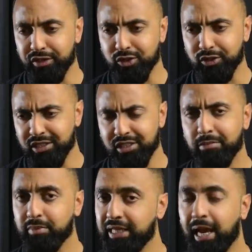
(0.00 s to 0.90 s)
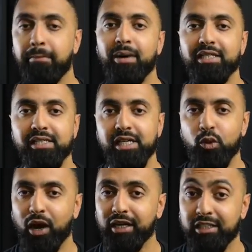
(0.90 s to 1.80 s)
So this is something that I'm personally
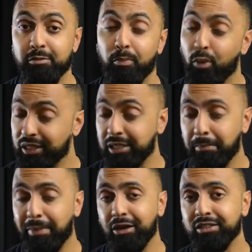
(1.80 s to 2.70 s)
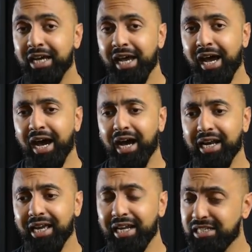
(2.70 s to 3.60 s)
quite disappointed about, and
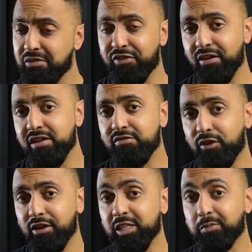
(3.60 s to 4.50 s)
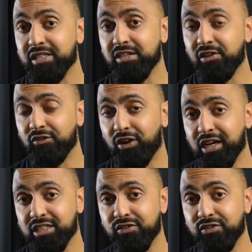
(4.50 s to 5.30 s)
it is a very, very expensive device.